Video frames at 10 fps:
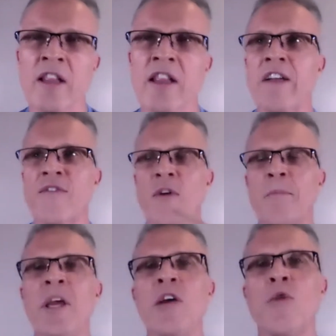Like for
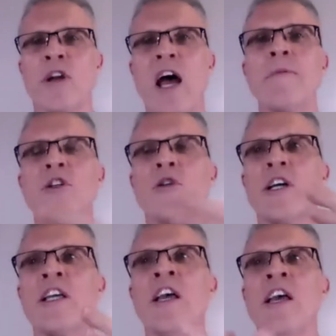me, what I'm
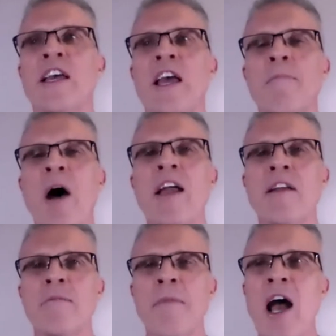doing in
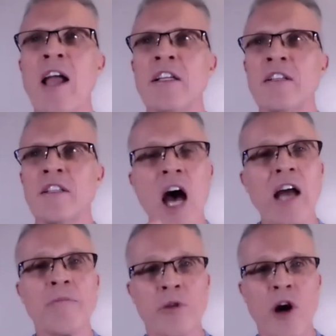my my
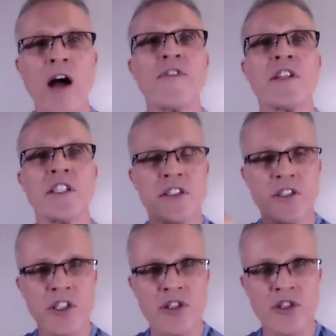nonprofit that is
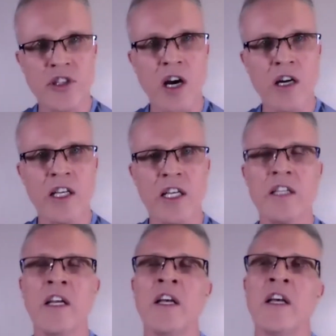just starting,
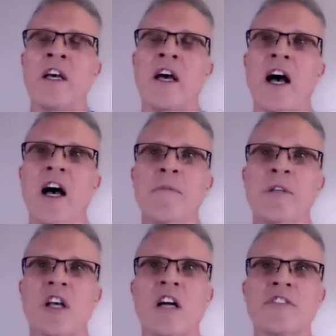um,
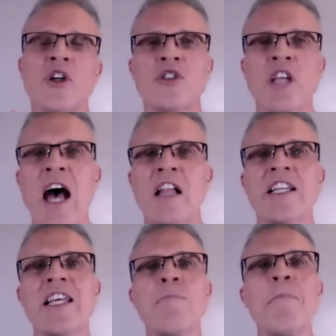it's called
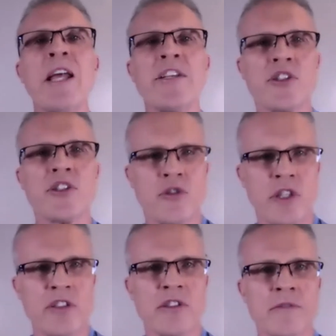Totality
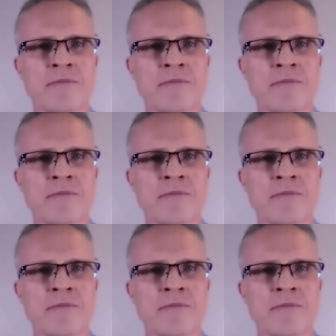Ministries